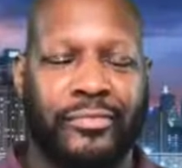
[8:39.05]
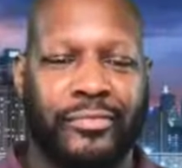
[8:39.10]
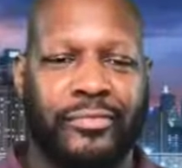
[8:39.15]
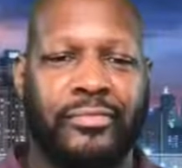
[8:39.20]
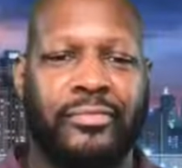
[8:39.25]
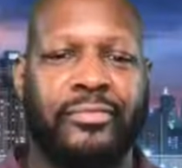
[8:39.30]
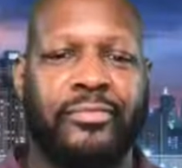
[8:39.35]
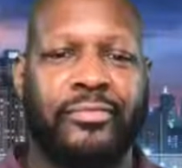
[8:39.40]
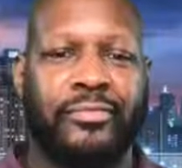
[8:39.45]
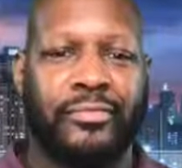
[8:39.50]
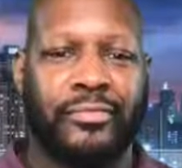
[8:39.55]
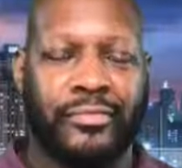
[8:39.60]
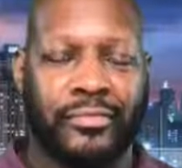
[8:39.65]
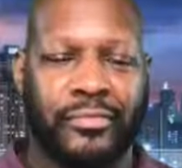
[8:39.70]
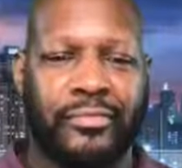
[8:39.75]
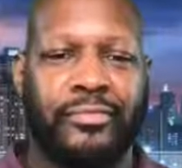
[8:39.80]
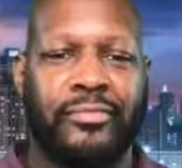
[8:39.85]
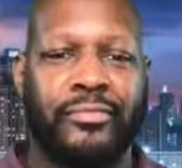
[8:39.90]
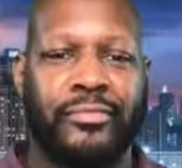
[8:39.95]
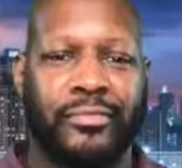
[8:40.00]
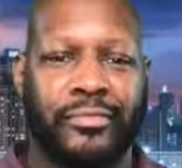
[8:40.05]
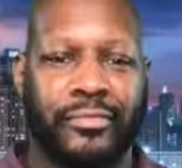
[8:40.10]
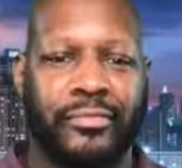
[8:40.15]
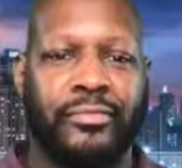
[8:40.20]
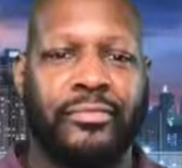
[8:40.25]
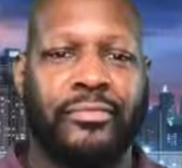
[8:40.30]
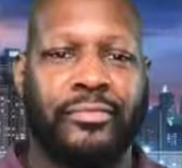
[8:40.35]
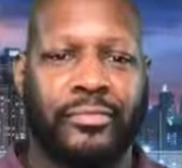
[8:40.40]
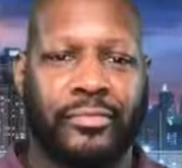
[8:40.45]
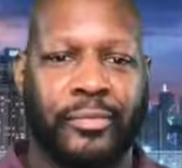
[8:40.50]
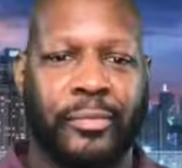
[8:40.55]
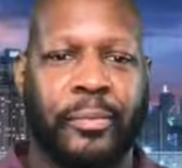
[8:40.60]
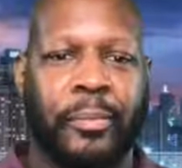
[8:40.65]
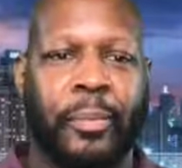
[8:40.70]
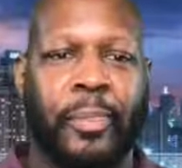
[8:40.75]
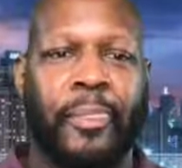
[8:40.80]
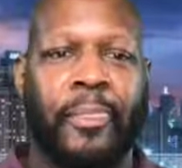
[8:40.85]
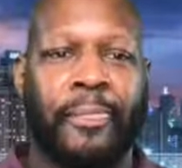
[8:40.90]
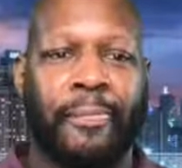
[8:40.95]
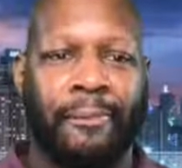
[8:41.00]
thousands of people at a time
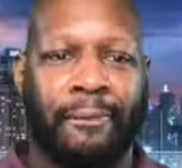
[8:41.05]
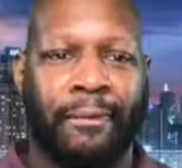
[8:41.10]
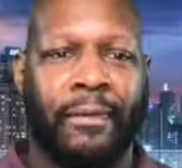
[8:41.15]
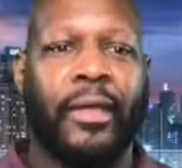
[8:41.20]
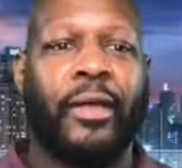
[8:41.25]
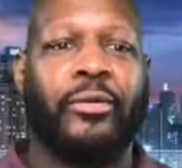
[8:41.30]
sometimes.